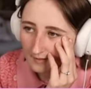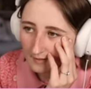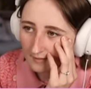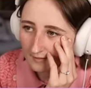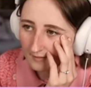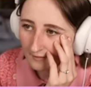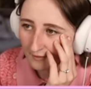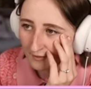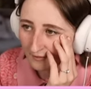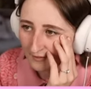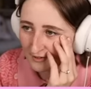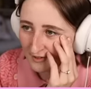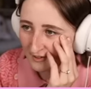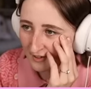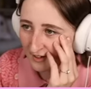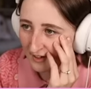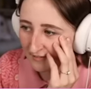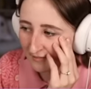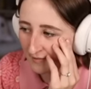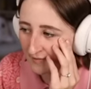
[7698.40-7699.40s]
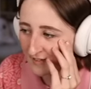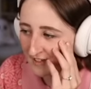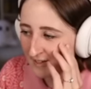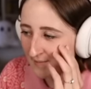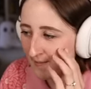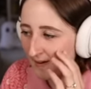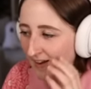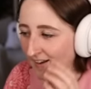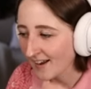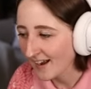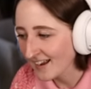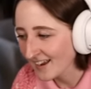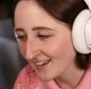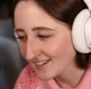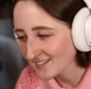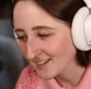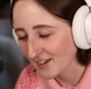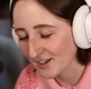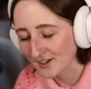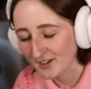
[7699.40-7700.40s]
What if we just got it from debug? I guess
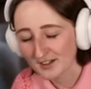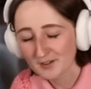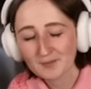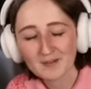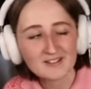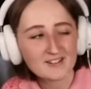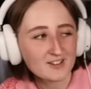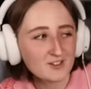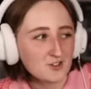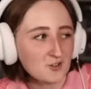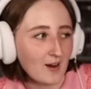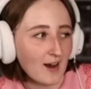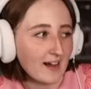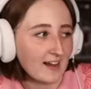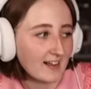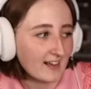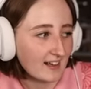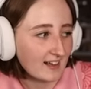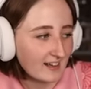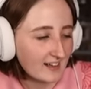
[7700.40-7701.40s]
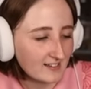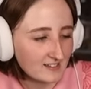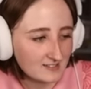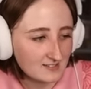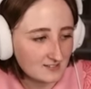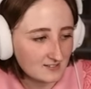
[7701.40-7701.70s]
I could. We did try to get in.